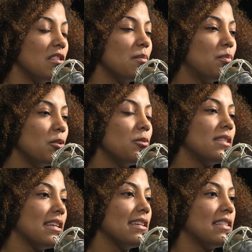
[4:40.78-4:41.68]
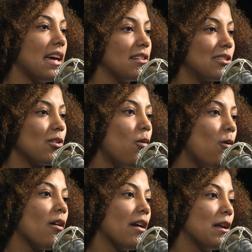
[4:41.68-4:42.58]
The blues is at its
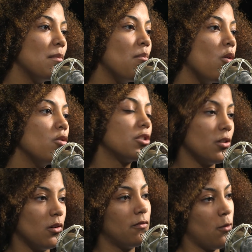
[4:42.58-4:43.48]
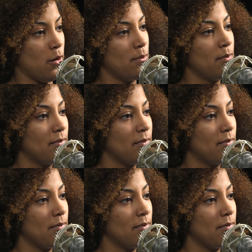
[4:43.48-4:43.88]
core an emotional form.